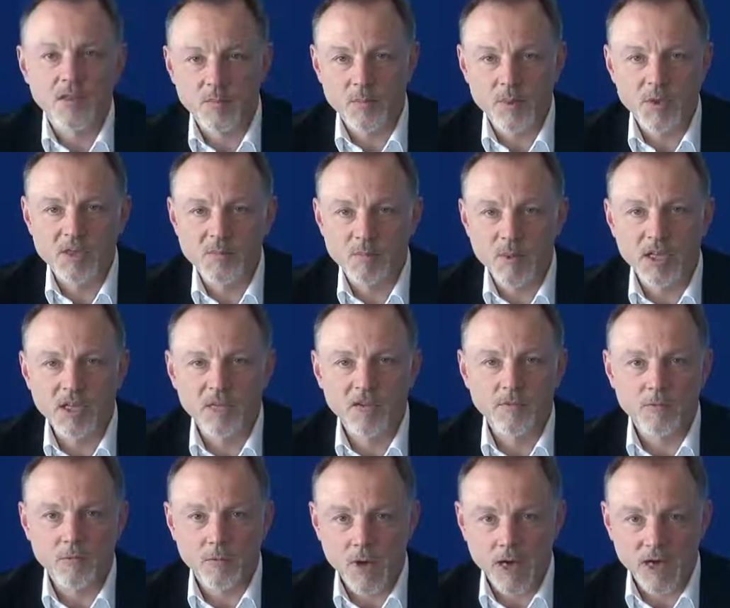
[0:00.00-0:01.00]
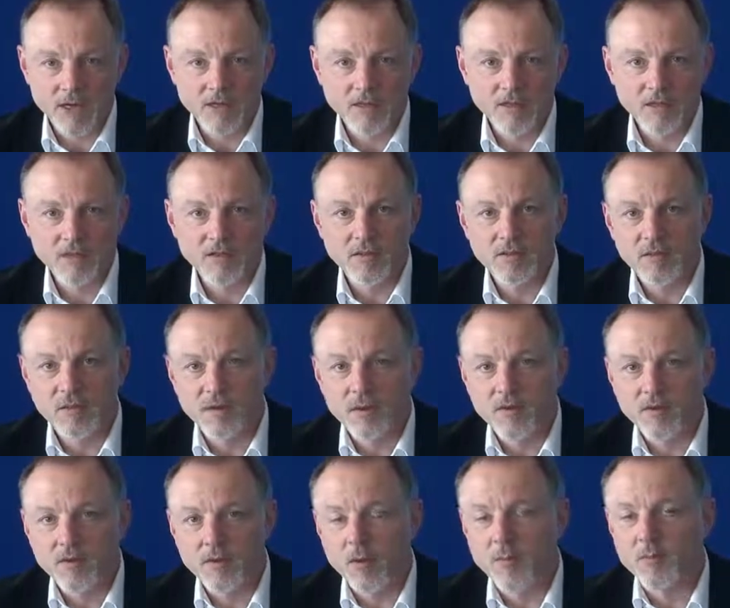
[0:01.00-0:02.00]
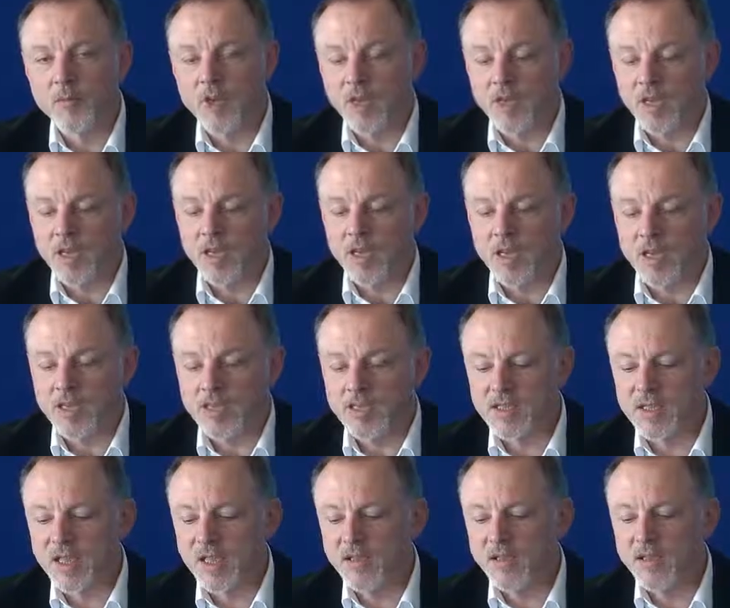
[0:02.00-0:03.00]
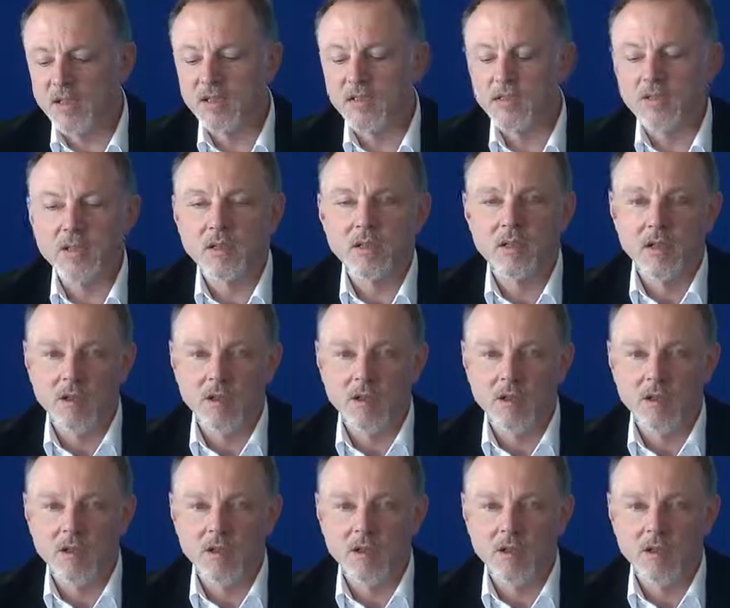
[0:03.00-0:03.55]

the perspective widened from the extended